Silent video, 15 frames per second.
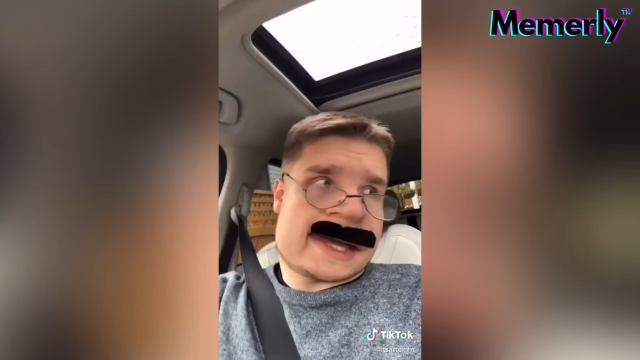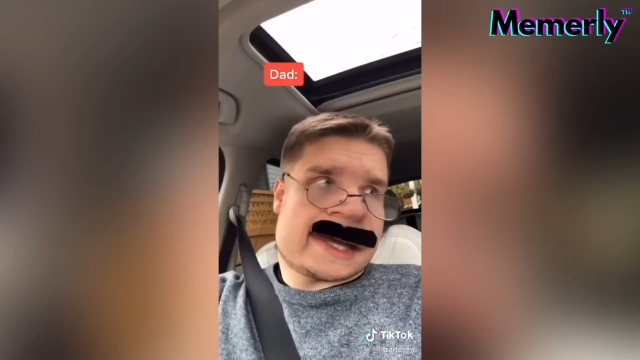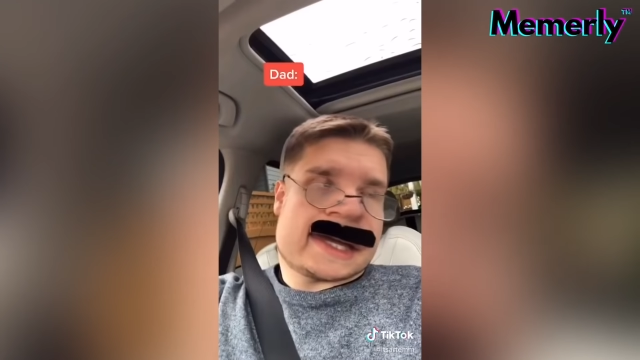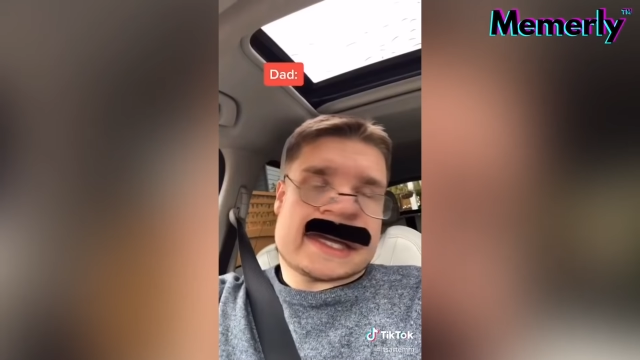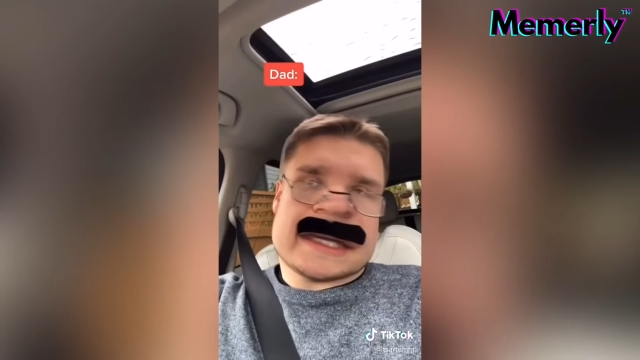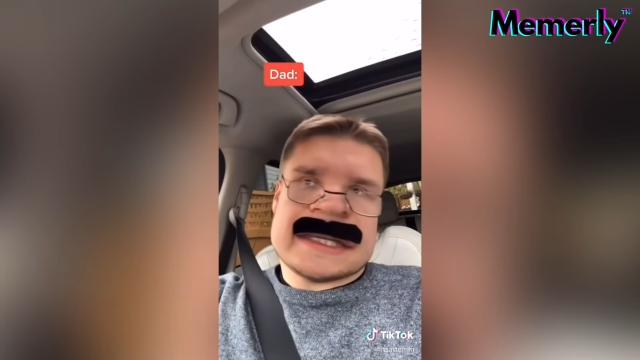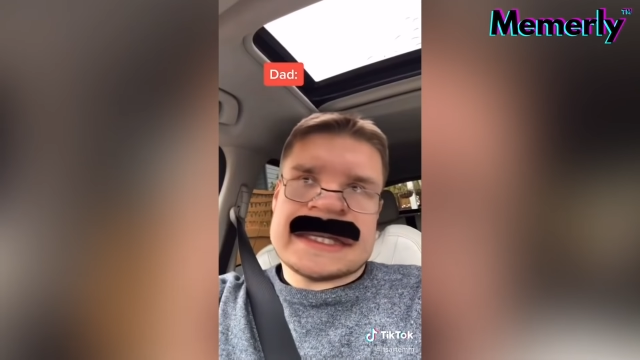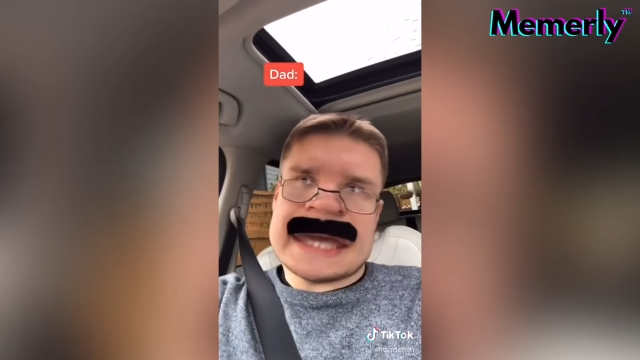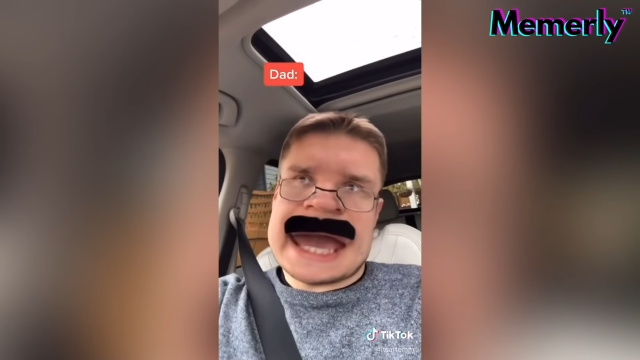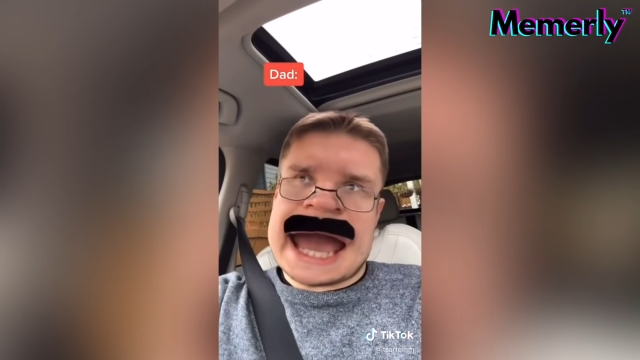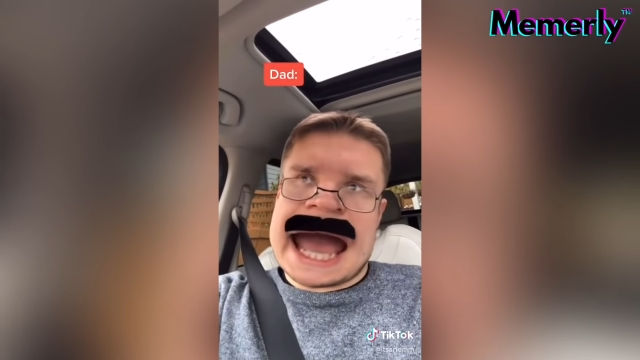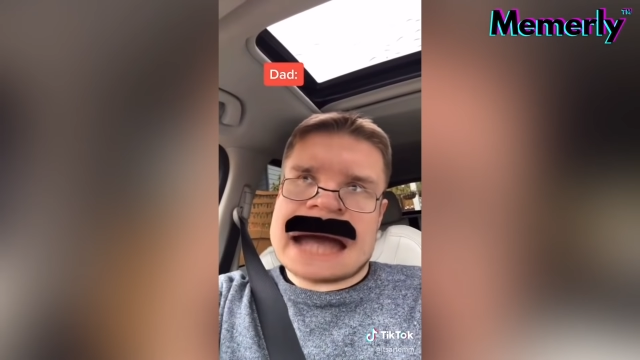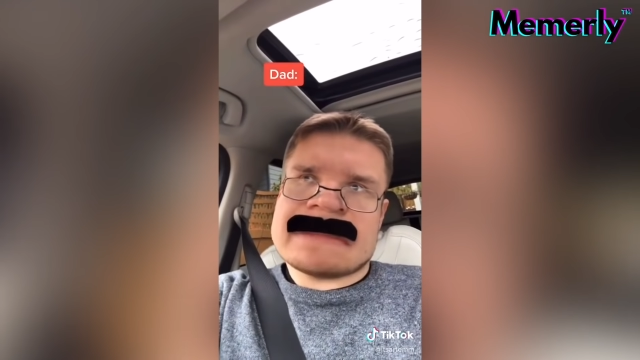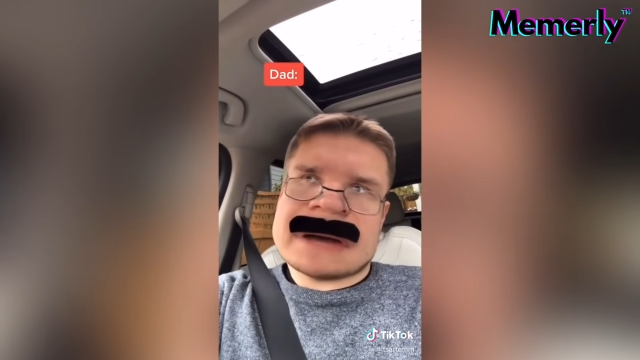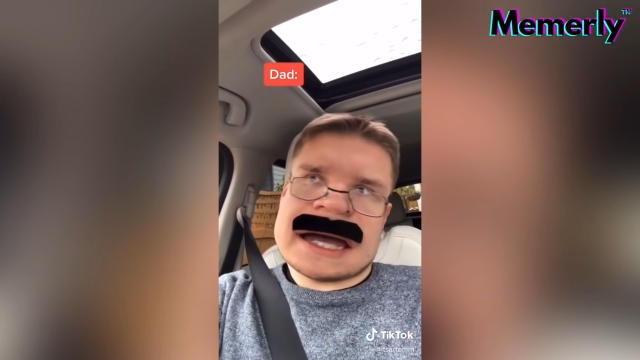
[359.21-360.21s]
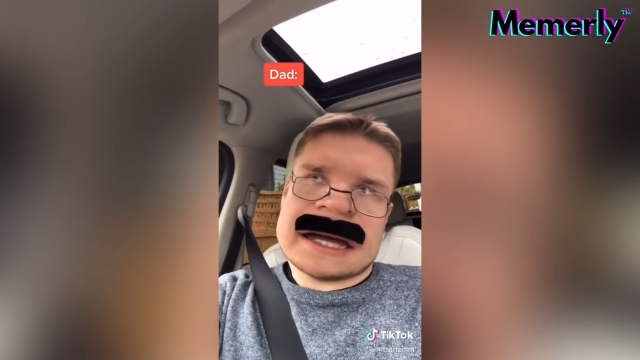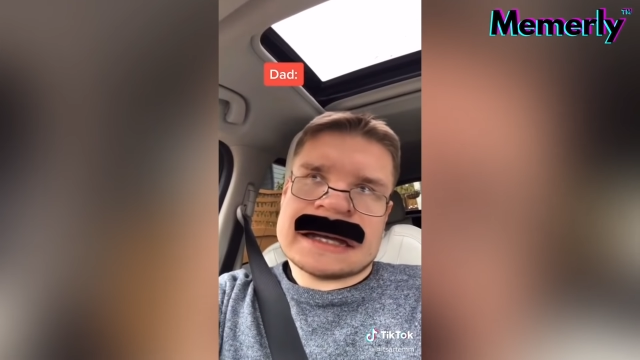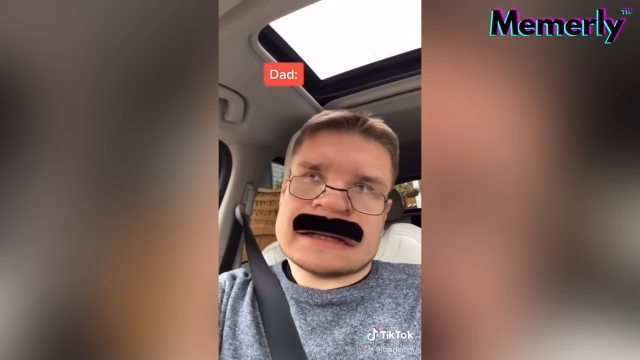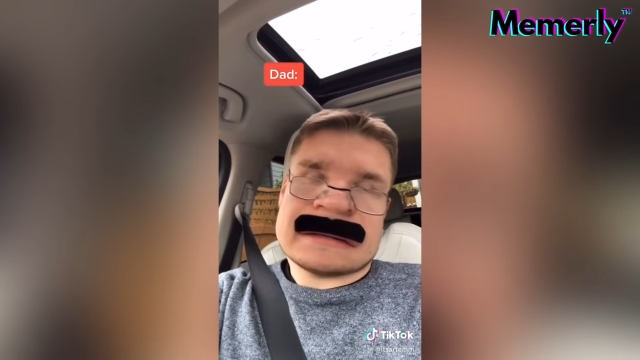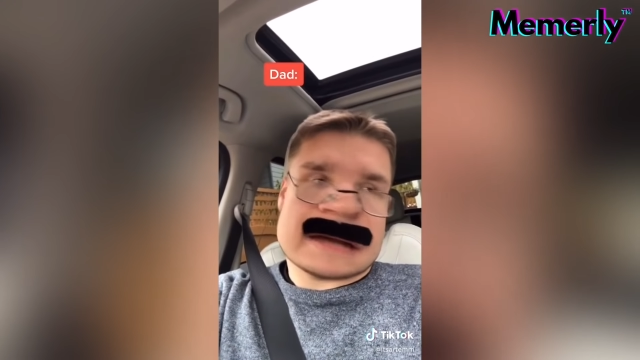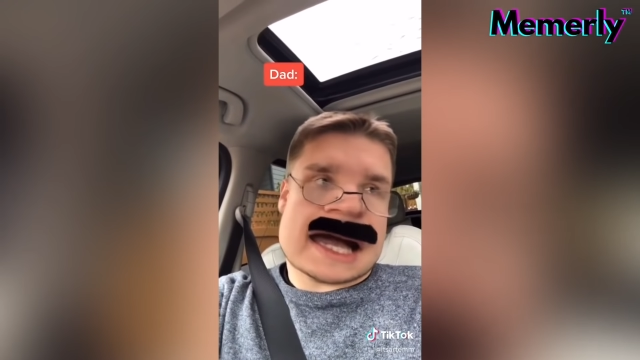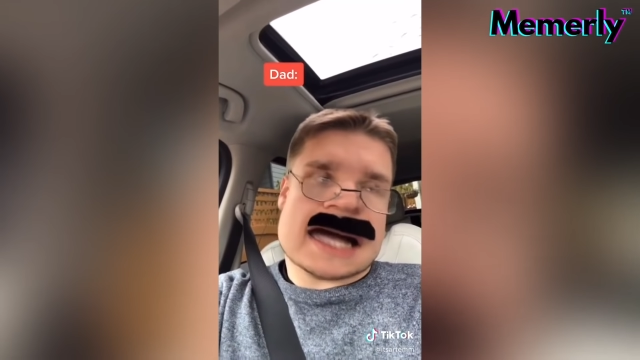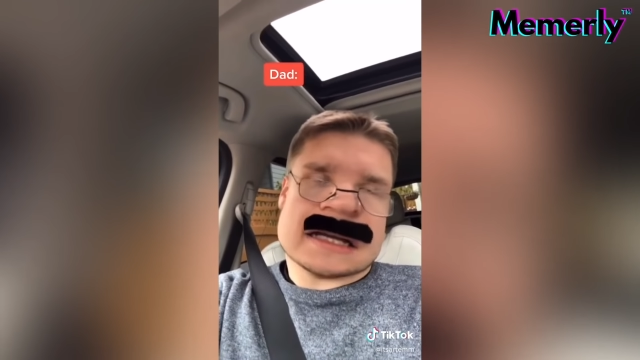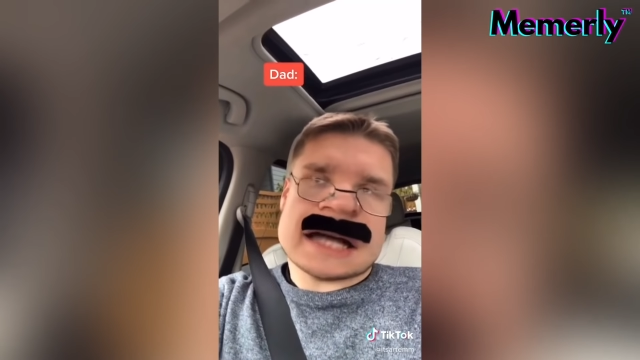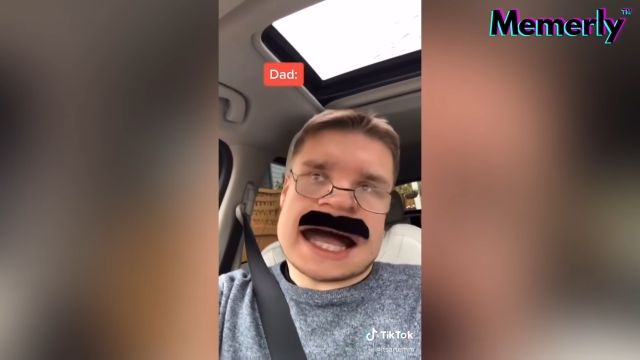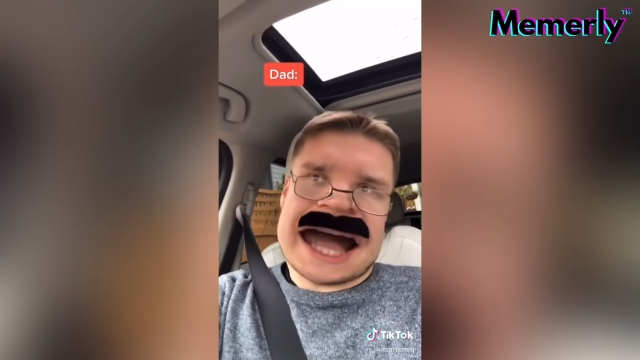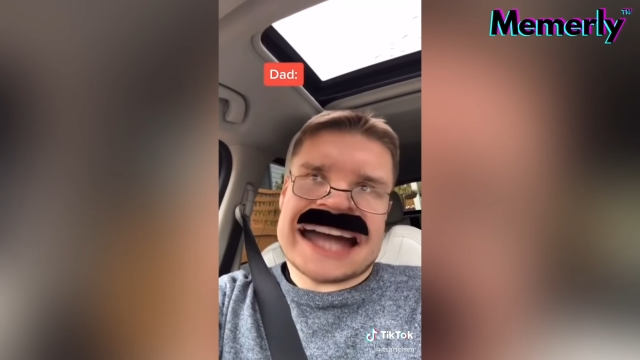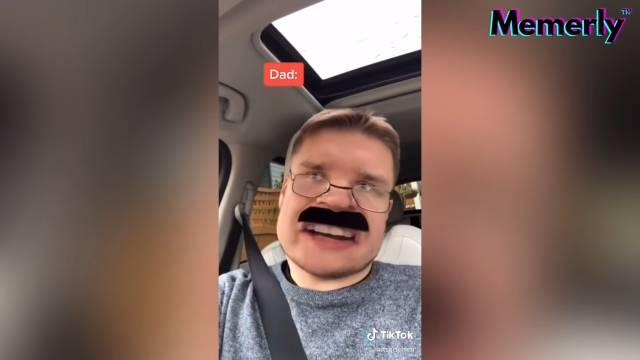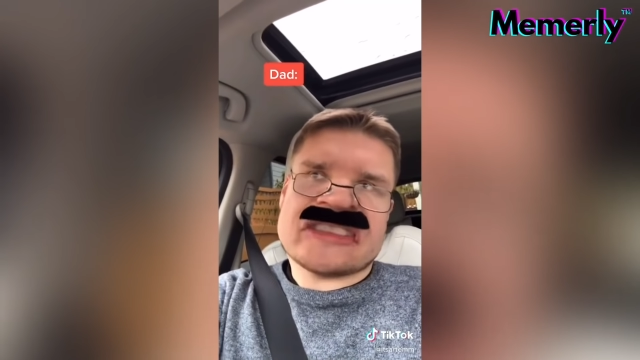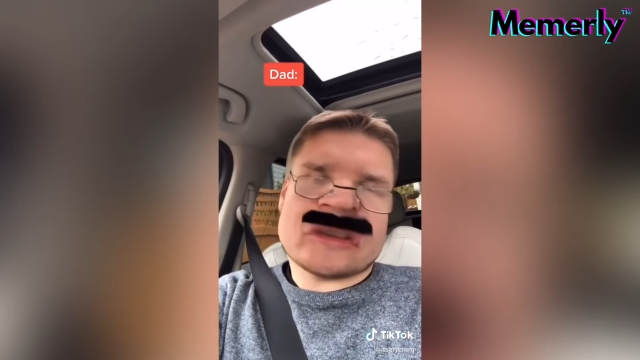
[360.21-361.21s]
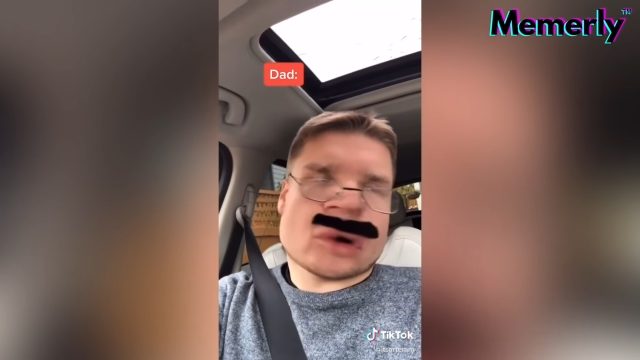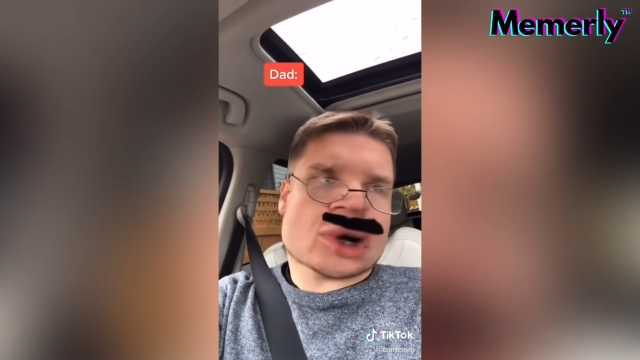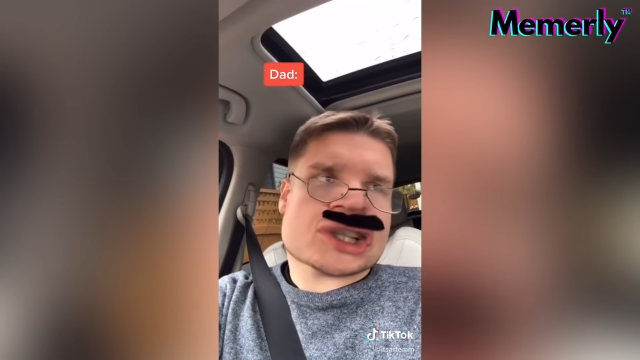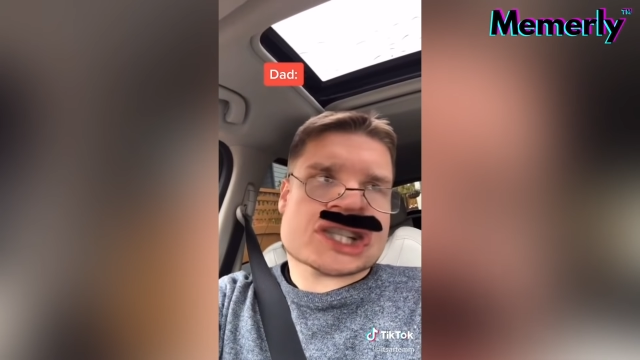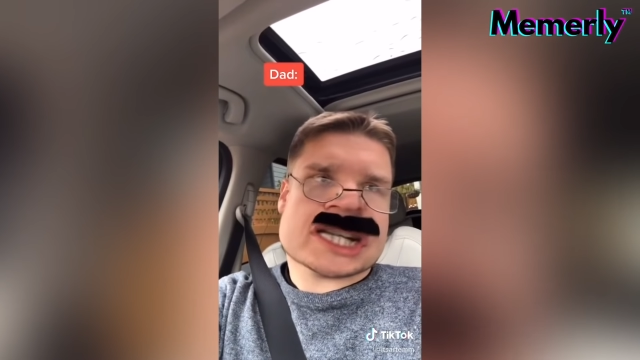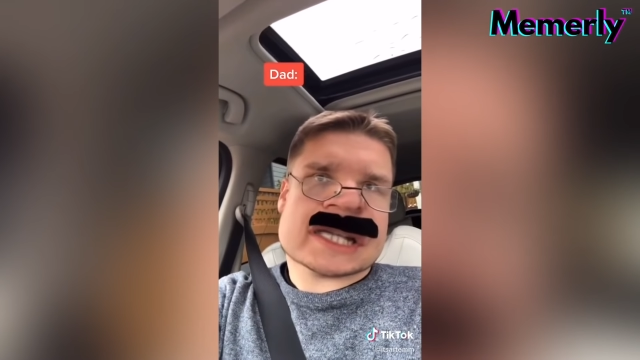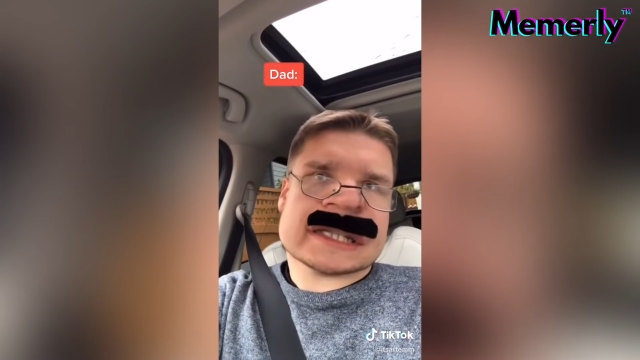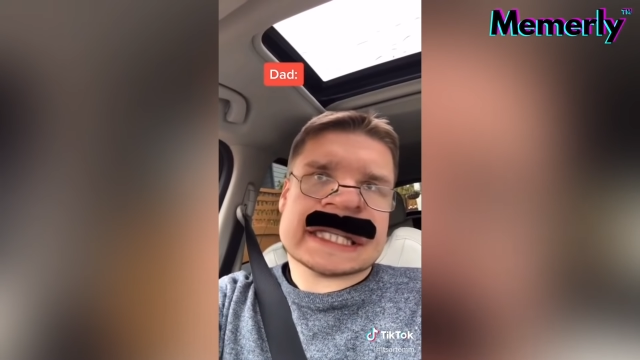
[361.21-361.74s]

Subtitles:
Yeah, unfortunately